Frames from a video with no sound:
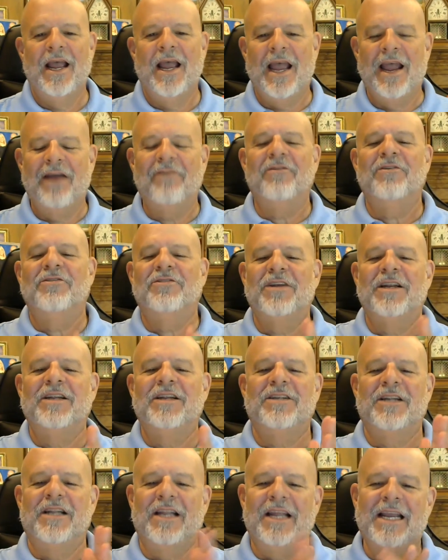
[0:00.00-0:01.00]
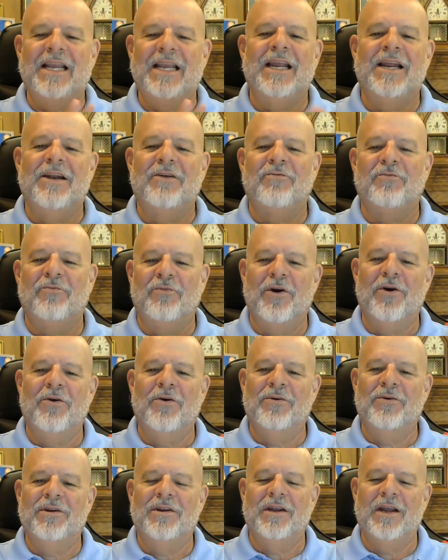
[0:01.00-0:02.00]
Ever since Lincoln
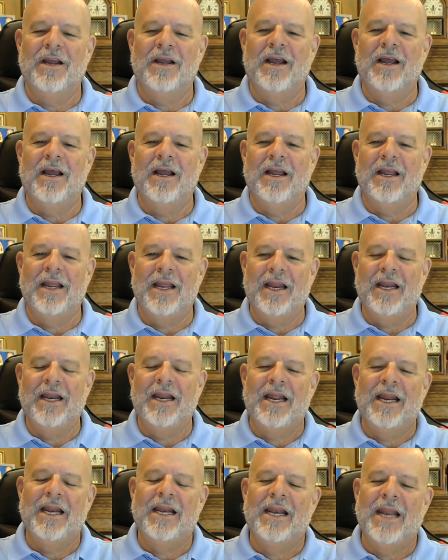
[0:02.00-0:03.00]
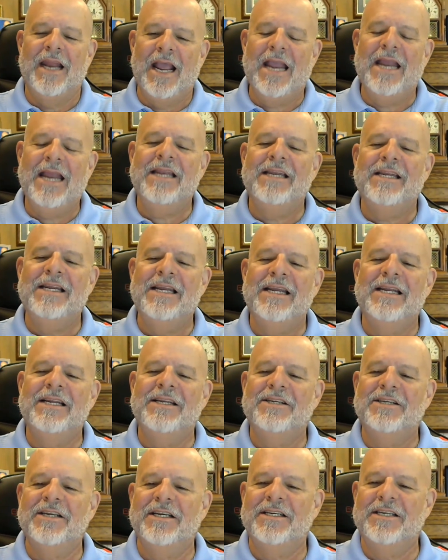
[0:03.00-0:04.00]
wrote it in
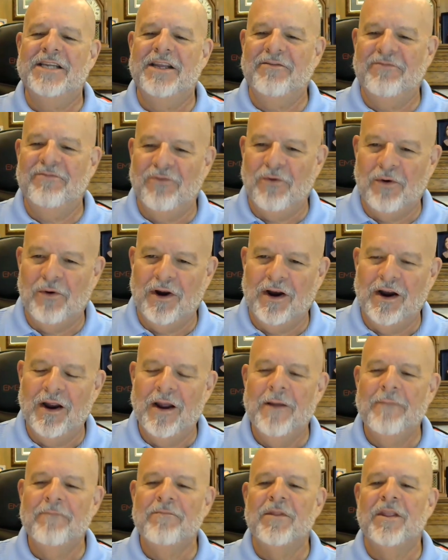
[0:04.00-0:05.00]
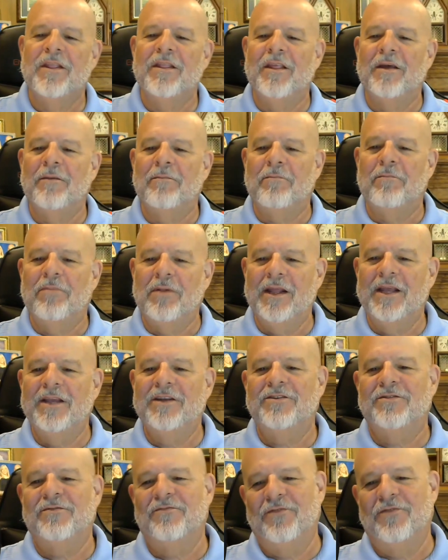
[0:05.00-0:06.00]
1864, the
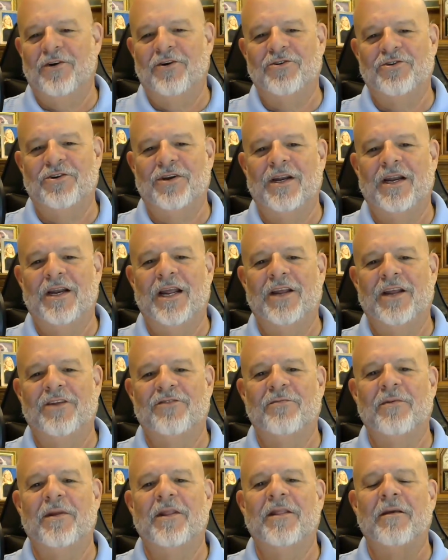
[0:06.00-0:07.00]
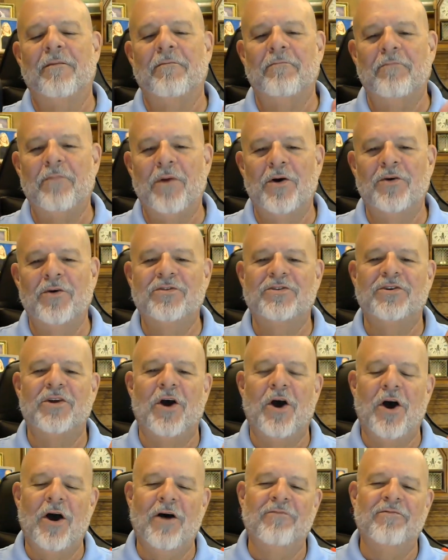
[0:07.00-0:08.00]
Bliss version has been the most
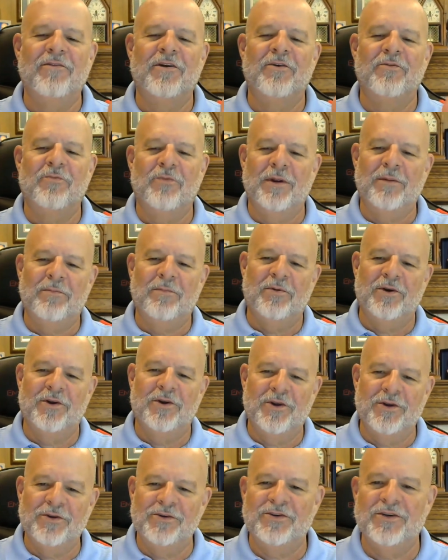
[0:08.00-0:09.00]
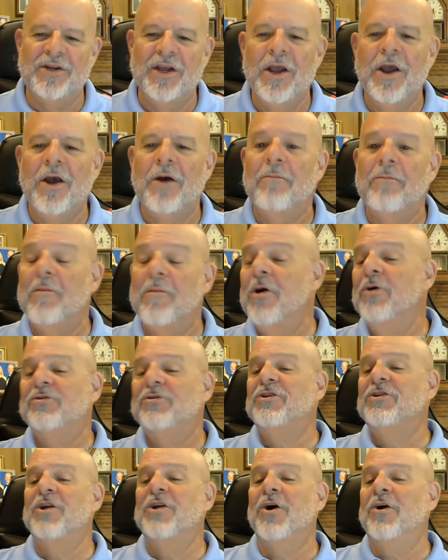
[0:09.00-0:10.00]
often reproduced,
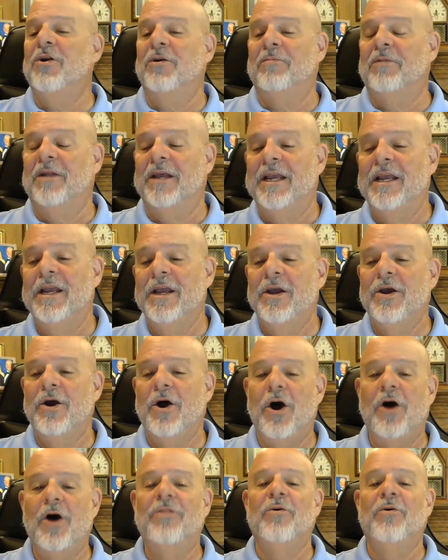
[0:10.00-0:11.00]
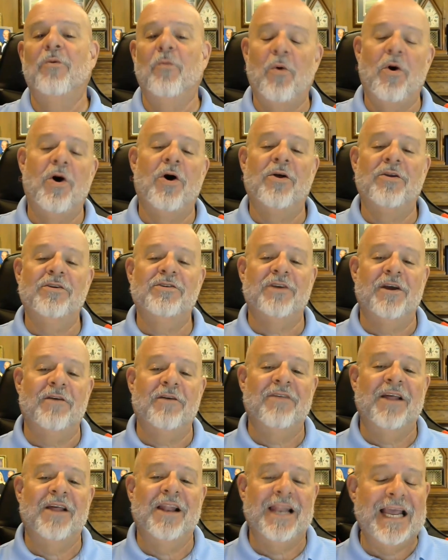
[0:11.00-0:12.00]
most notably on the walls
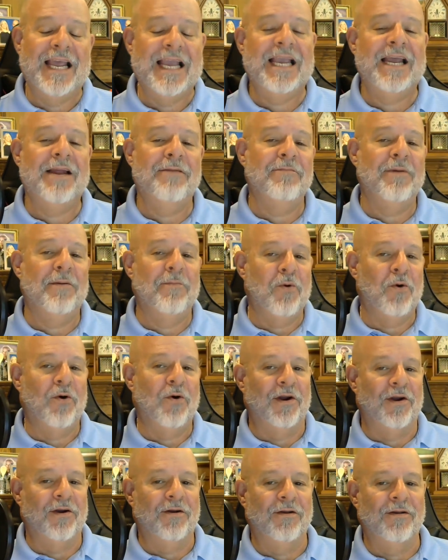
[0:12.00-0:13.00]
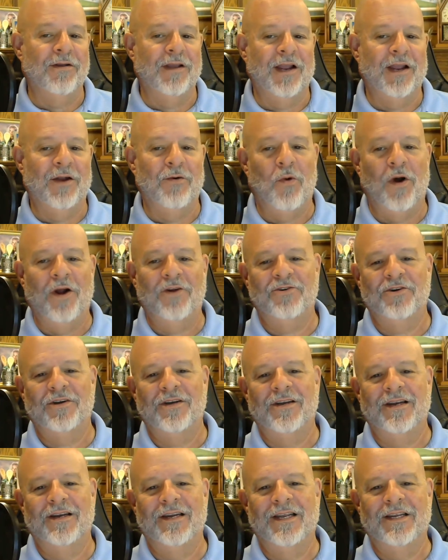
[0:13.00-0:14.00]
of the Lincoln Memorial in
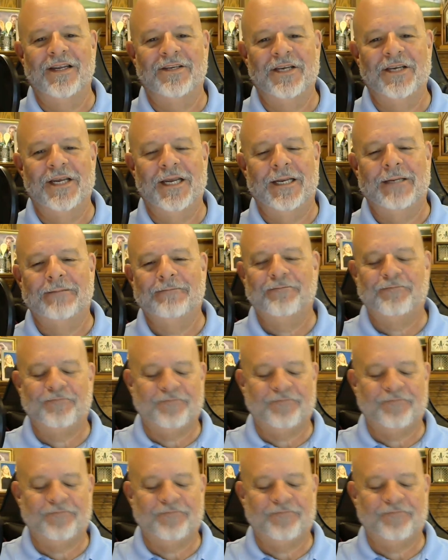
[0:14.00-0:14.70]
Washington, D.C.